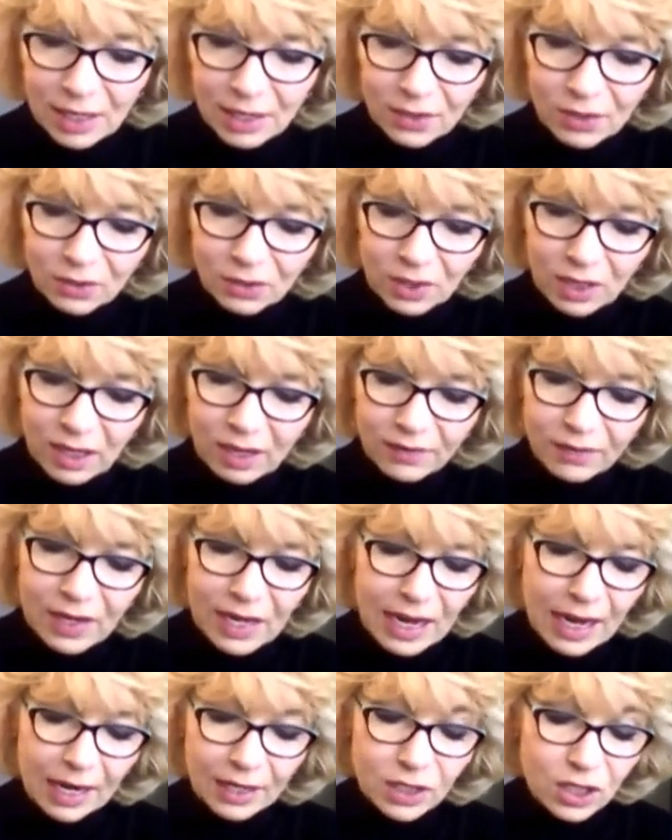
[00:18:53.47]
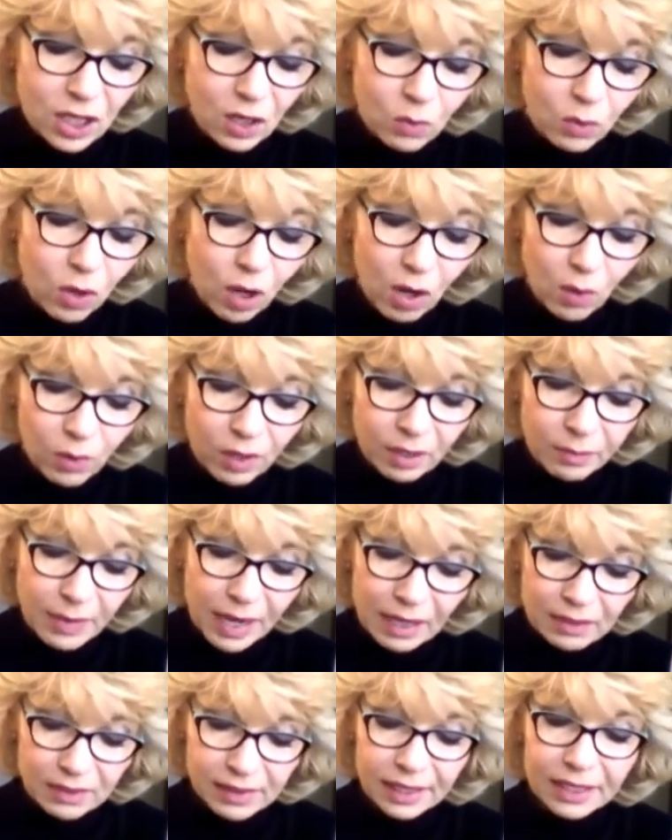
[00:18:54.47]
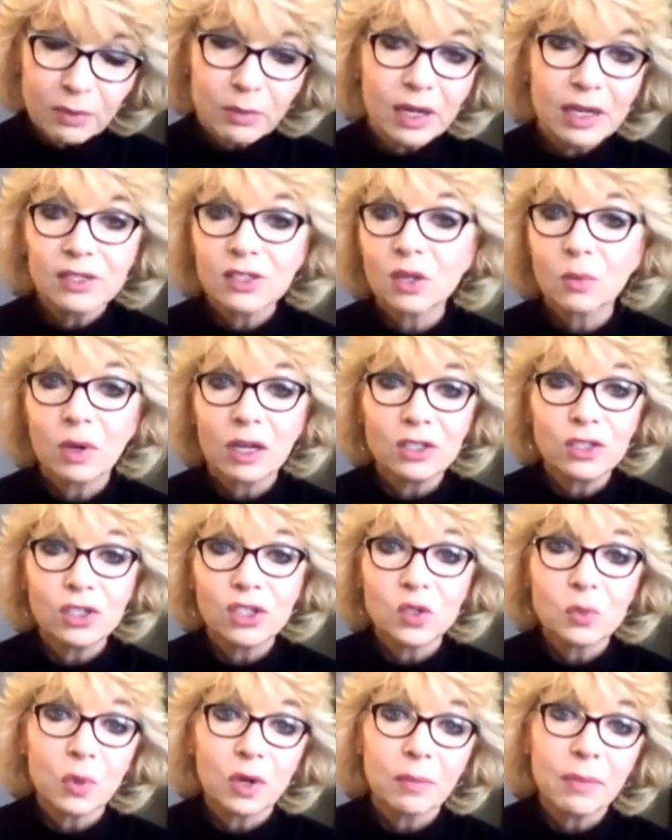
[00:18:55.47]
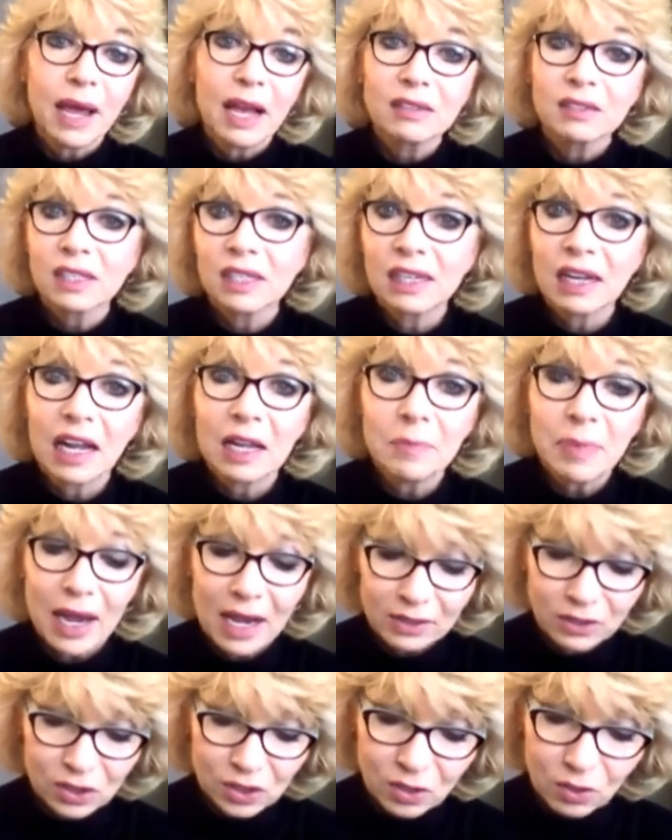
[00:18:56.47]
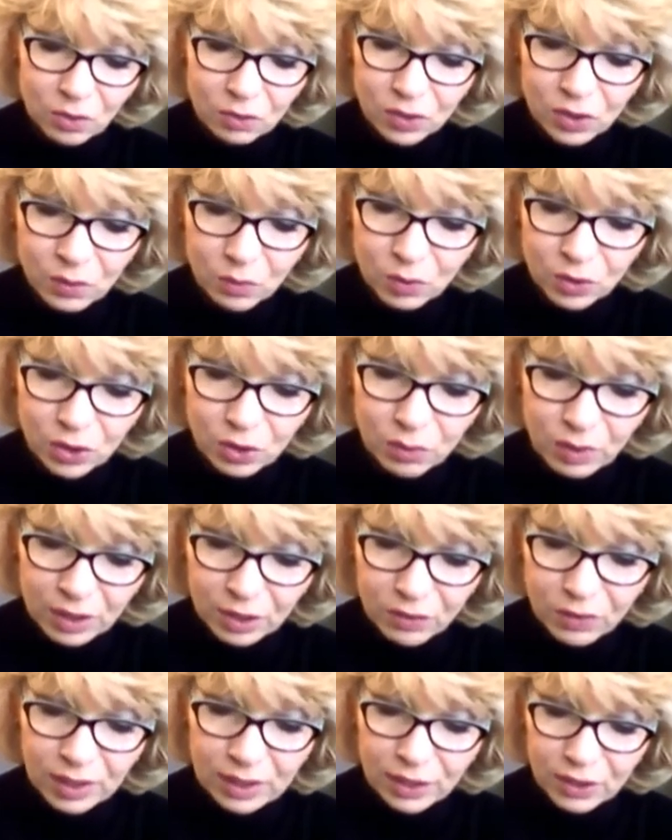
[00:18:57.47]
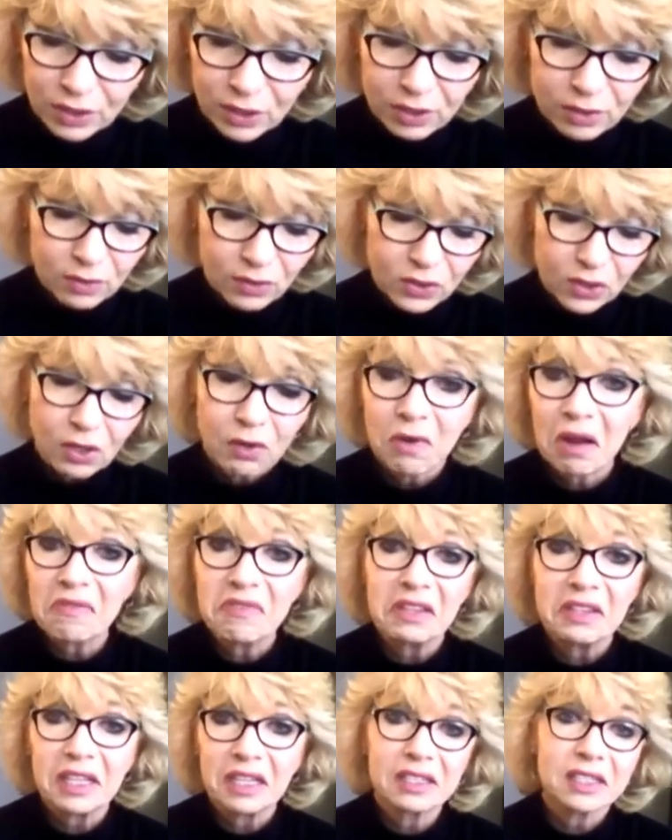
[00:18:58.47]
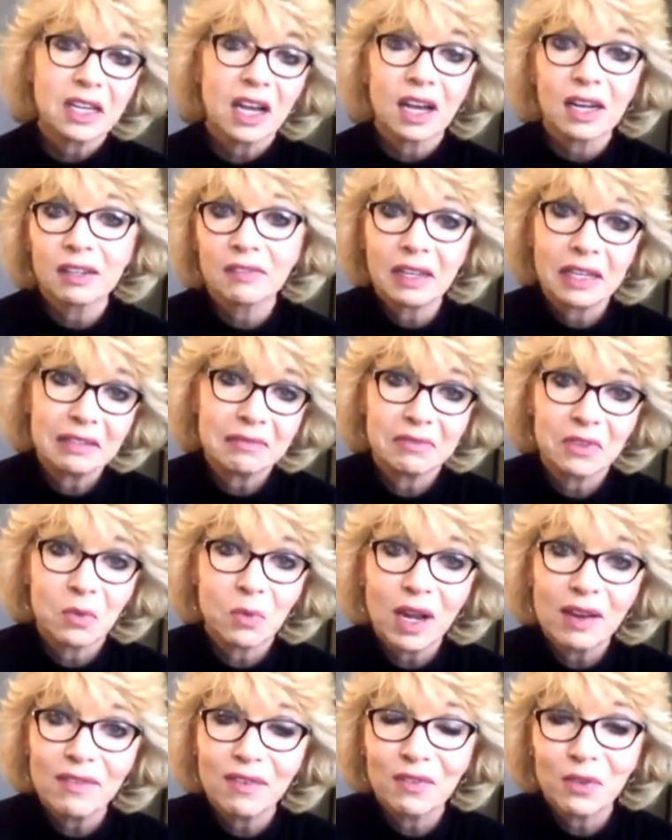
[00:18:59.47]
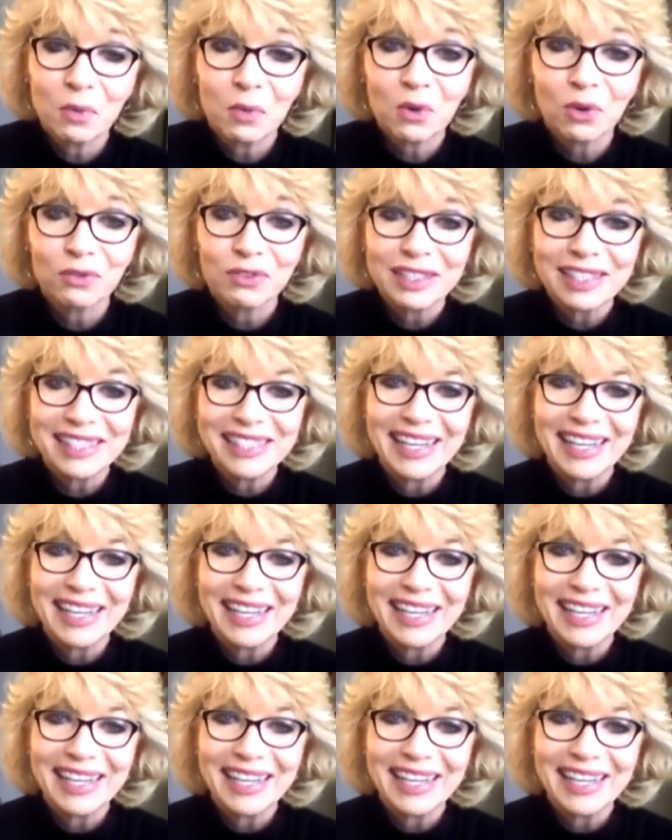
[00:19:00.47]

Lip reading: in our life. And we're all wearing masks anyway, so why don't you just wear a mask and an eye patch and go to do what you need to do. So I think that's kind of like the wave of the world these